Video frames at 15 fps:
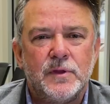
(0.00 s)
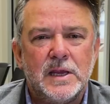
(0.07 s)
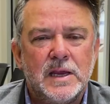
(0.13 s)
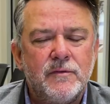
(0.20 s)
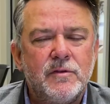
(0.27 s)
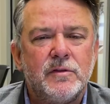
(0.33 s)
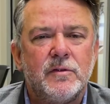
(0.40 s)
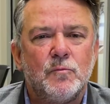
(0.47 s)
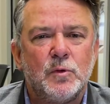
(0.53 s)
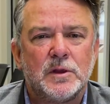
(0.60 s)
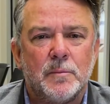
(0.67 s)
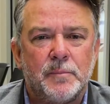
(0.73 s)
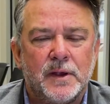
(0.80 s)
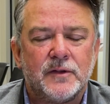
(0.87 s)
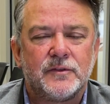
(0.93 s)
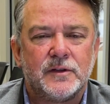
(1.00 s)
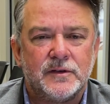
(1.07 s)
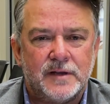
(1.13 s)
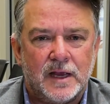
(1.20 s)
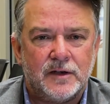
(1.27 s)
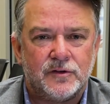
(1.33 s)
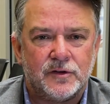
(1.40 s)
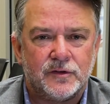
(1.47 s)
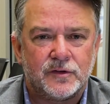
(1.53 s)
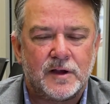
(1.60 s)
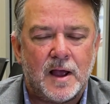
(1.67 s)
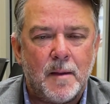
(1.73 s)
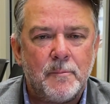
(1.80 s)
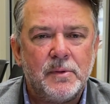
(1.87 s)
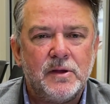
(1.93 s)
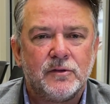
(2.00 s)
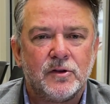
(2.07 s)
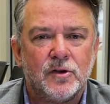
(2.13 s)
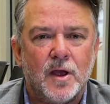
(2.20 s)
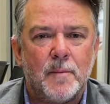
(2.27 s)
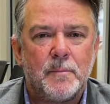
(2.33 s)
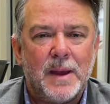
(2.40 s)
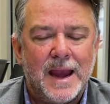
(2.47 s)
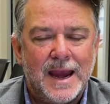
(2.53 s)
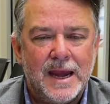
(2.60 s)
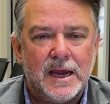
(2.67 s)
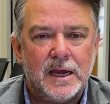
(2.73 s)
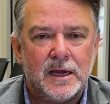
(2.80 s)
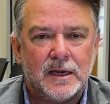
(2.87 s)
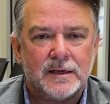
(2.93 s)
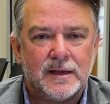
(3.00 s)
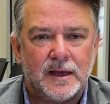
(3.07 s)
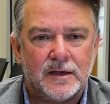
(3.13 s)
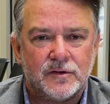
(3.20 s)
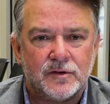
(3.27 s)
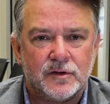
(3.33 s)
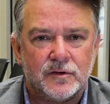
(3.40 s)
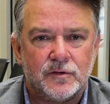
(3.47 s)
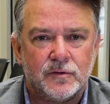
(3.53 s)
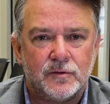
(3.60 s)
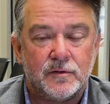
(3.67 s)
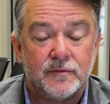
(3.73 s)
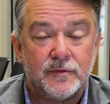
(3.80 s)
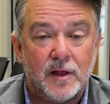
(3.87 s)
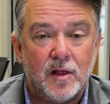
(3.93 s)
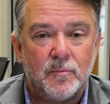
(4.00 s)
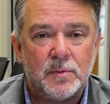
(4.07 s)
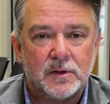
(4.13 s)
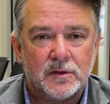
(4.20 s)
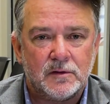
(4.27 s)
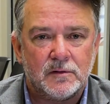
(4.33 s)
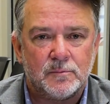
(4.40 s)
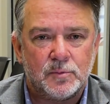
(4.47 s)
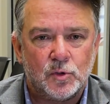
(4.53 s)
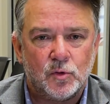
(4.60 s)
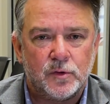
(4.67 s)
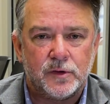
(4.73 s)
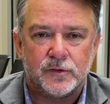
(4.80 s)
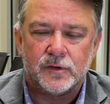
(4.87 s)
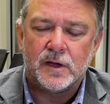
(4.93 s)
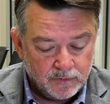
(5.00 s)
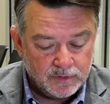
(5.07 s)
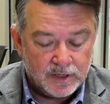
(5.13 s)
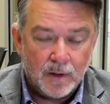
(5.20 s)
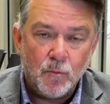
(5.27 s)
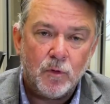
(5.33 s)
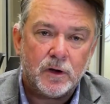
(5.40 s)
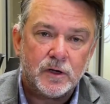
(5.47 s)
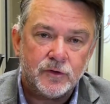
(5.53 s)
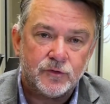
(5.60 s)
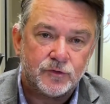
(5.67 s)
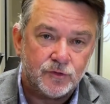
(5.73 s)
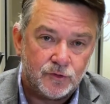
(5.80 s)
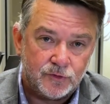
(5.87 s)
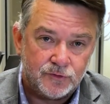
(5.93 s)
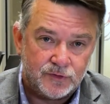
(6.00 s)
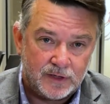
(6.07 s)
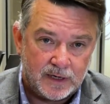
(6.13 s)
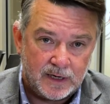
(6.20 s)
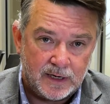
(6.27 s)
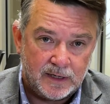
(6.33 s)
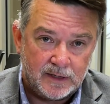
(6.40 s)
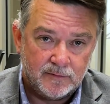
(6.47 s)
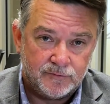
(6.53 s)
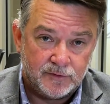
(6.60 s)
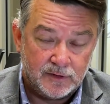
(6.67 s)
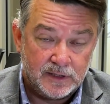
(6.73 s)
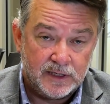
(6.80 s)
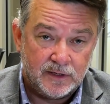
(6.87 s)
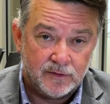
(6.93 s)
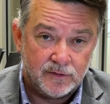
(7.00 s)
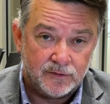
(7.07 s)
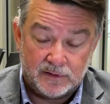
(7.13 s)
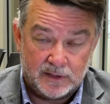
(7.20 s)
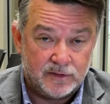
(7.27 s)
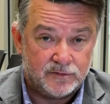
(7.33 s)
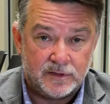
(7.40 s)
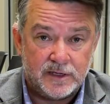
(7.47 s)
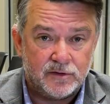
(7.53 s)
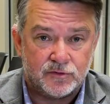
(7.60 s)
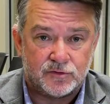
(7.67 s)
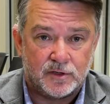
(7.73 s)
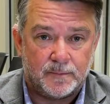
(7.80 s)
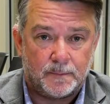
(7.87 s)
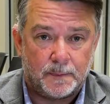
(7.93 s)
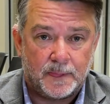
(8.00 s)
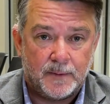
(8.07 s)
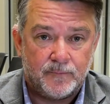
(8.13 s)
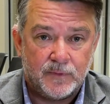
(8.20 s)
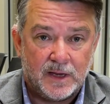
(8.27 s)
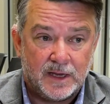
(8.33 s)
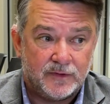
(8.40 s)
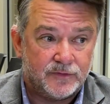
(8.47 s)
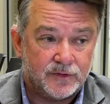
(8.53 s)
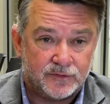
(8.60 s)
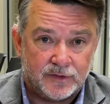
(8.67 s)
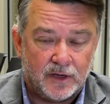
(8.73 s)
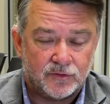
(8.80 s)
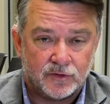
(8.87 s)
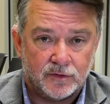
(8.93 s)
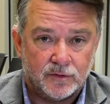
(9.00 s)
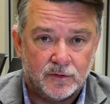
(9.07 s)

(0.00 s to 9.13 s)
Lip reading: Even with the best intentions, companies are not paying attention to developing their employees. The number one concern today for leaders is leadership and succession.